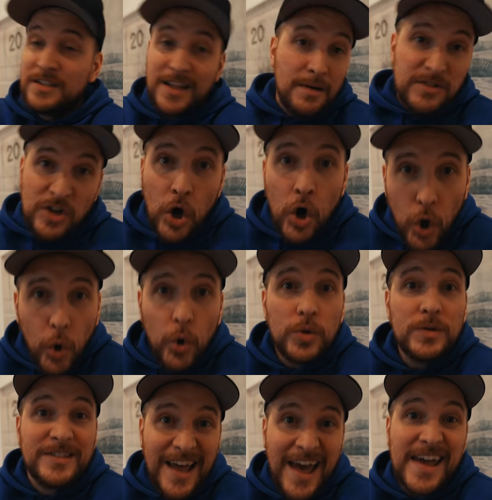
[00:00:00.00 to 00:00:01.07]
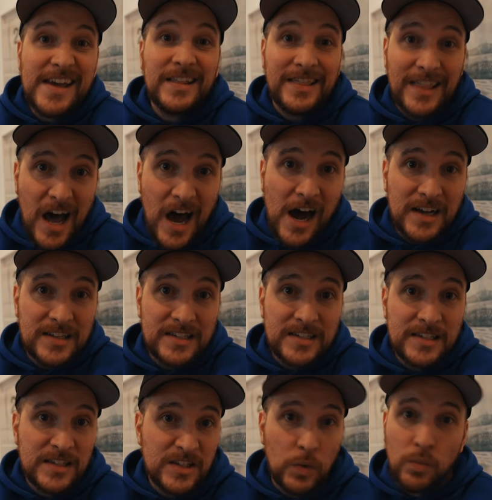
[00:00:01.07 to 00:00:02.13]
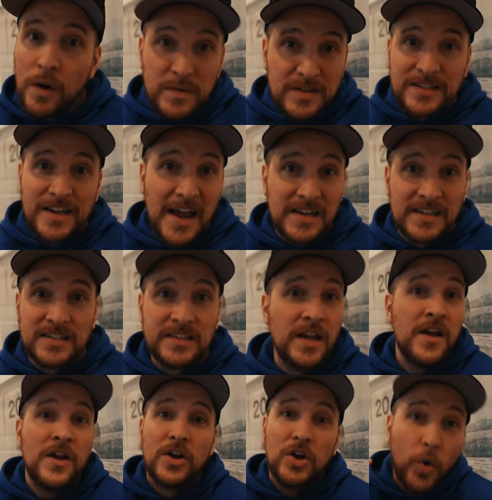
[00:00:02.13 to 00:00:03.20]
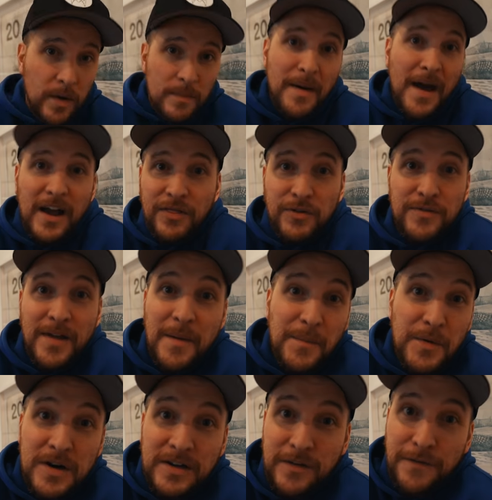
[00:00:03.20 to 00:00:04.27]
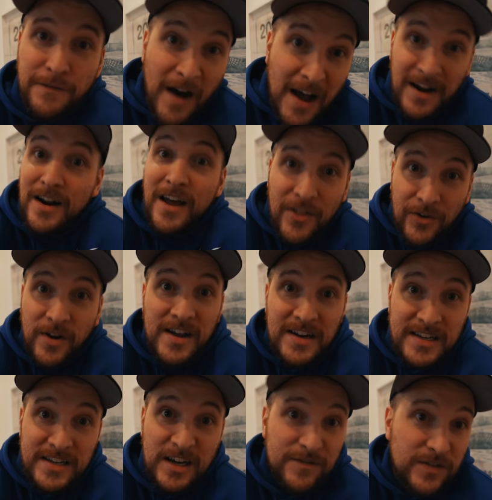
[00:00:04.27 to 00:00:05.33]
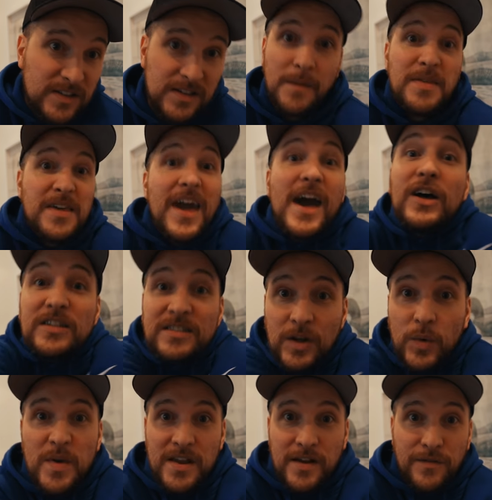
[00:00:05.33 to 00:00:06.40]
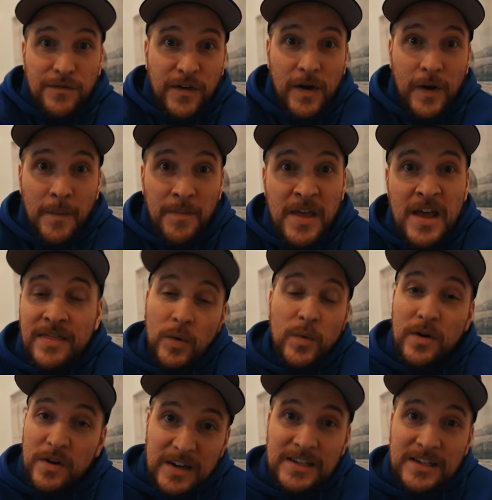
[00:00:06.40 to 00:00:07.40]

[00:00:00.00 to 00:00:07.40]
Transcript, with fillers: So that was a whole day lost. So what was next? Going back through that book to find another idea for something else that we could film that we were